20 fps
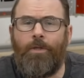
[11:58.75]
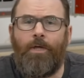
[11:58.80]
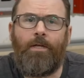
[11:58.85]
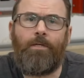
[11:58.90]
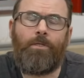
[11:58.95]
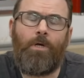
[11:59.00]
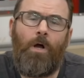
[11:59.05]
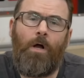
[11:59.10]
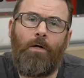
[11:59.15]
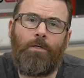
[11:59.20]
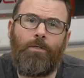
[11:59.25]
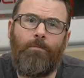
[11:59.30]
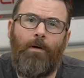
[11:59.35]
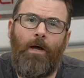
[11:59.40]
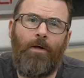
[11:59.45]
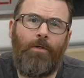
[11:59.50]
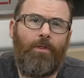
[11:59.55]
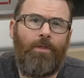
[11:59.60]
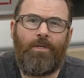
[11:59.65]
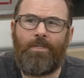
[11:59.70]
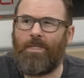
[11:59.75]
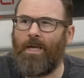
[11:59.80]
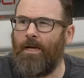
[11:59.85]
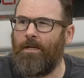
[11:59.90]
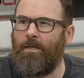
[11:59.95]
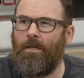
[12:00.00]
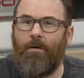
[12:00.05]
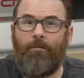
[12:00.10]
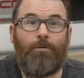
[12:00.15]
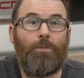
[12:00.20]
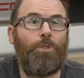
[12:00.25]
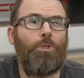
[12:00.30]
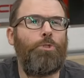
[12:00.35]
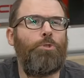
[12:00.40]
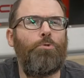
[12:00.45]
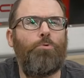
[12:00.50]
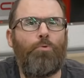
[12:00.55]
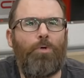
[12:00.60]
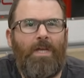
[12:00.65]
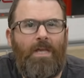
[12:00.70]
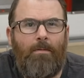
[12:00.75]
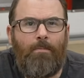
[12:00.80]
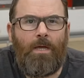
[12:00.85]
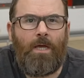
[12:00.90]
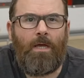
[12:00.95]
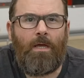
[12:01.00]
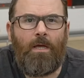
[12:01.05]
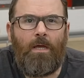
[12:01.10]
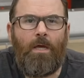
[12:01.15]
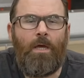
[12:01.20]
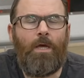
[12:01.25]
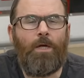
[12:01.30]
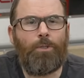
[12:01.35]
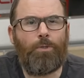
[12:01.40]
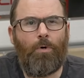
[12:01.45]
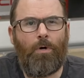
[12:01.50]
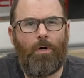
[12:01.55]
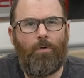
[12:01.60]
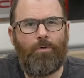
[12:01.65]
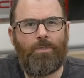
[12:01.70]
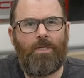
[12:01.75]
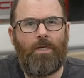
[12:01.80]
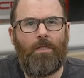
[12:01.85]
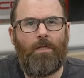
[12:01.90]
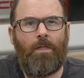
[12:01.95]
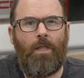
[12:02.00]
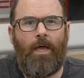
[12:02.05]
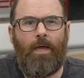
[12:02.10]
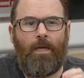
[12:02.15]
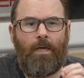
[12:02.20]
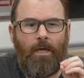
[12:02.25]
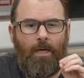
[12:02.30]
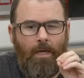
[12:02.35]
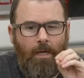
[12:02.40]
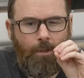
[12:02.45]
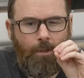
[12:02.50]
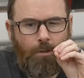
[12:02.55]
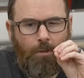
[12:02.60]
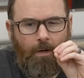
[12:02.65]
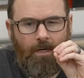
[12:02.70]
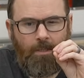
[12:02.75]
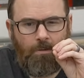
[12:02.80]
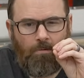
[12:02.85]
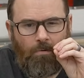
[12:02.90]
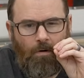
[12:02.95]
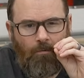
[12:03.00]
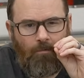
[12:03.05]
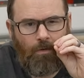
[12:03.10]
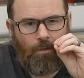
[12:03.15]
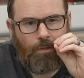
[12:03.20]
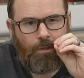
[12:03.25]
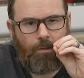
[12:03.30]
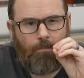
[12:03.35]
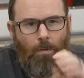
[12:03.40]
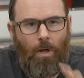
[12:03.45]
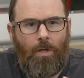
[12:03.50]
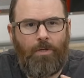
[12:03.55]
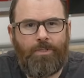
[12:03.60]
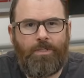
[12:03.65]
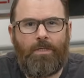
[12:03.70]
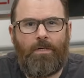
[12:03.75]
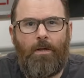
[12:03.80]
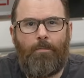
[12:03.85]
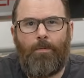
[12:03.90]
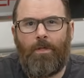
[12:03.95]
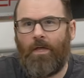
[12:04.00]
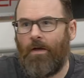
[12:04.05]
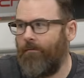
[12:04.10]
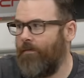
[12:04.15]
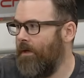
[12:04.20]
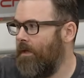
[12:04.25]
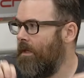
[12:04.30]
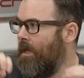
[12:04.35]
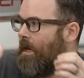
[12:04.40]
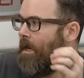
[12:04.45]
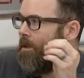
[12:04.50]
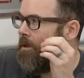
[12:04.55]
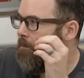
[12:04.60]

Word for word: they talked about this idea of streaming to where it was going to like transfer over a small snippet of it,